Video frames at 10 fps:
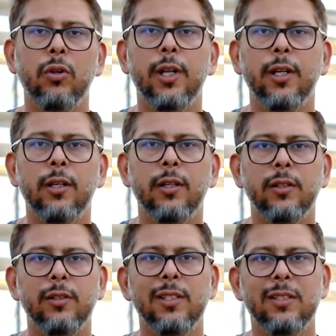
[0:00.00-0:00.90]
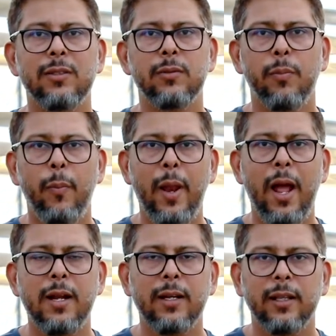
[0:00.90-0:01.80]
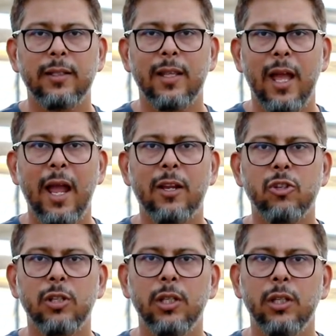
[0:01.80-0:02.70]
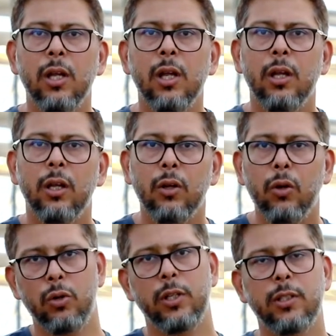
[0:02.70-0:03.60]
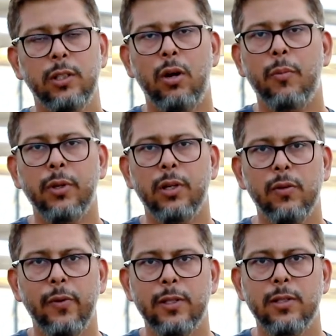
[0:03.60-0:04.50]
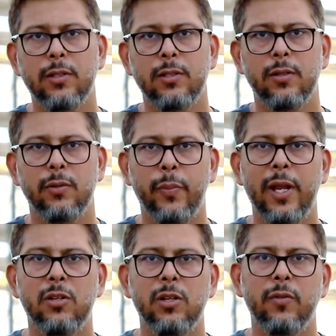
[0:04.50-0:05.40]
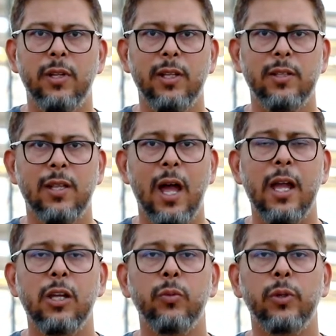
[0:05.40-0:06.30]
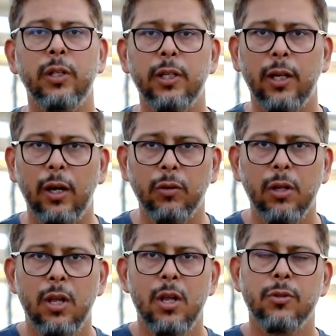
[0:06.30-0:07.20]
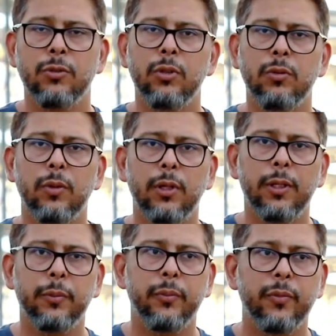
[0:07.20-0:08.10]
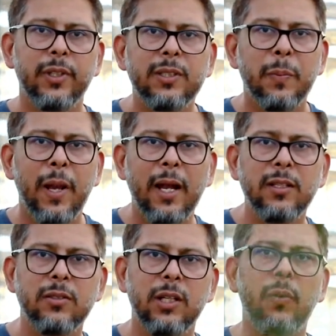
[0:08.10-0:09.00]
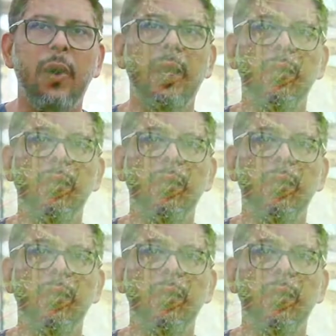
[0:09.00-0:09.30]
that this plant is actually grown in the tropical weathers, especially where there is high humidity around. So these plants require